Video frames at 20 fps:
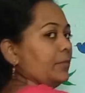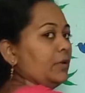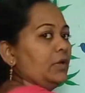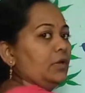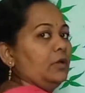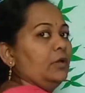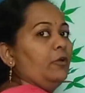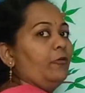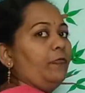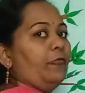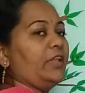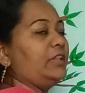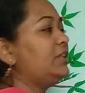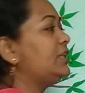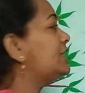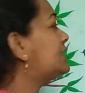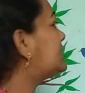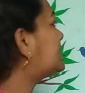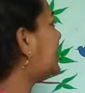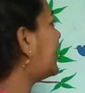When this
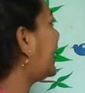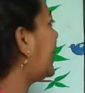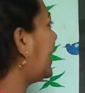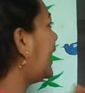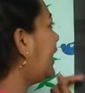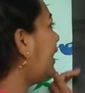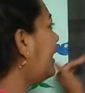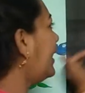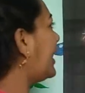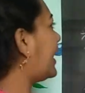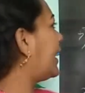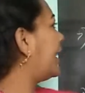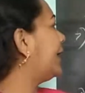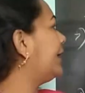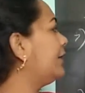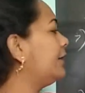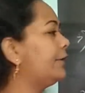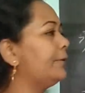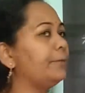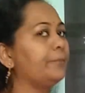L line
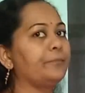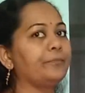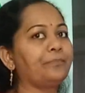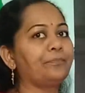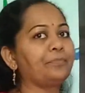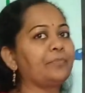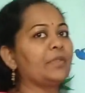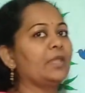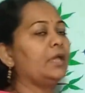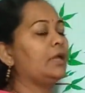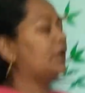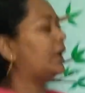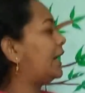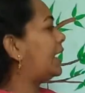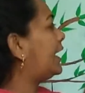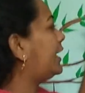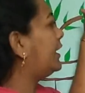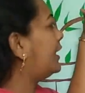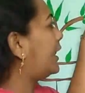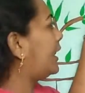and
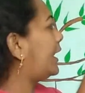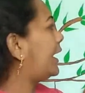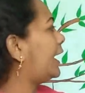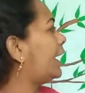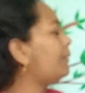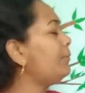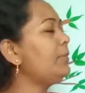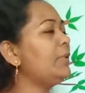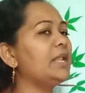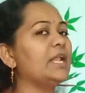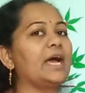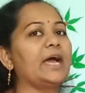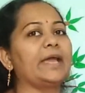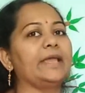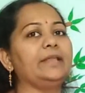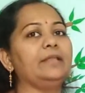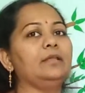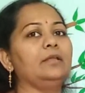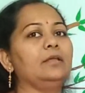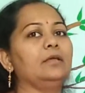M line,
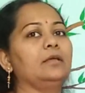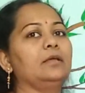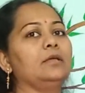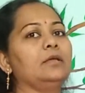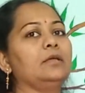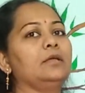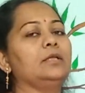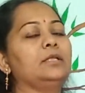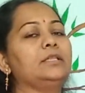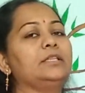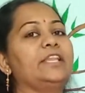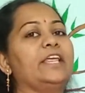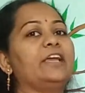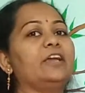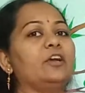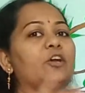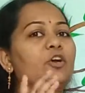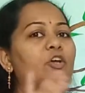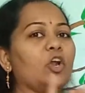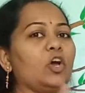they
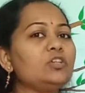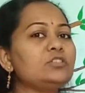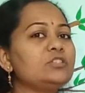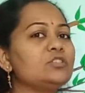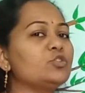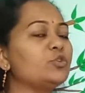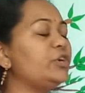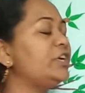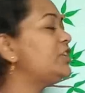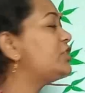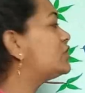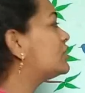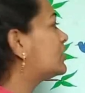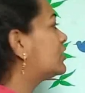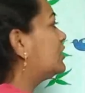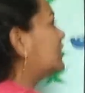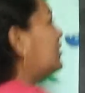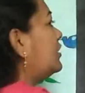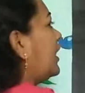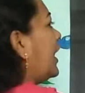cross to each
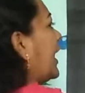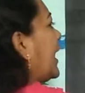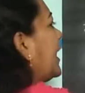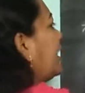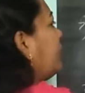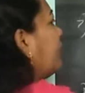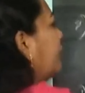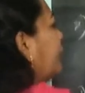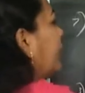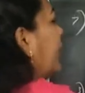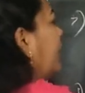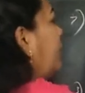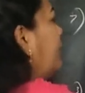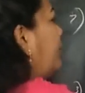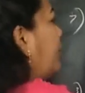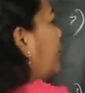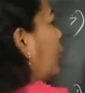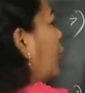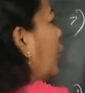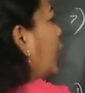other at one
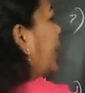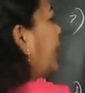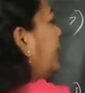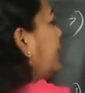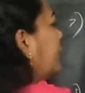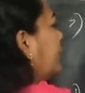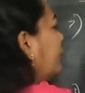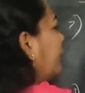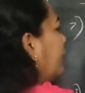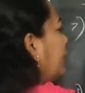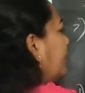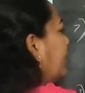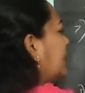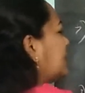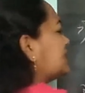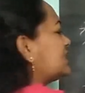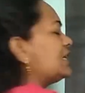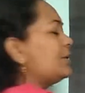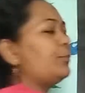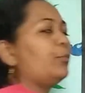point, we may say
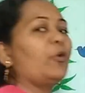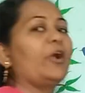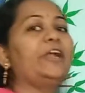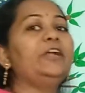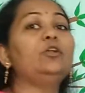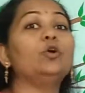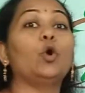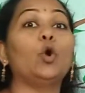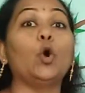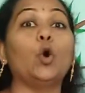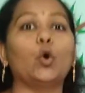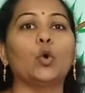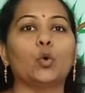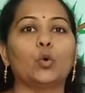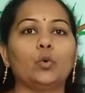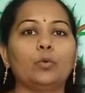point O.